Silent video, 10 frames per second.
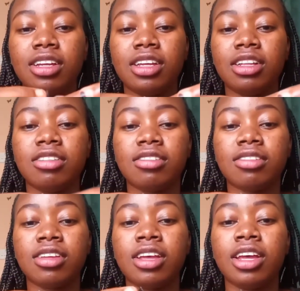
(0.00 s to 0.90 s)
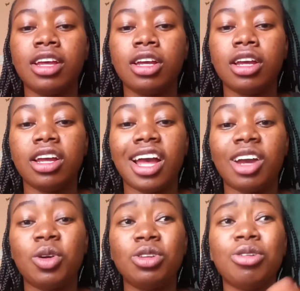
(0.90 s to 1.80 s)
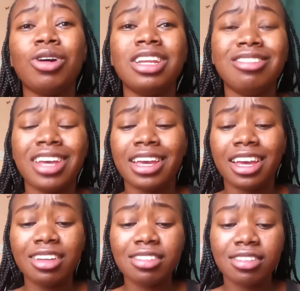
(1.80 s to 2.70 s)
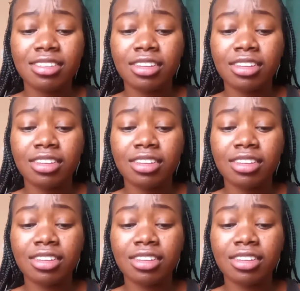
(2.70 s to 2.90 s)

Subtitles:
It's a good quality, I guess.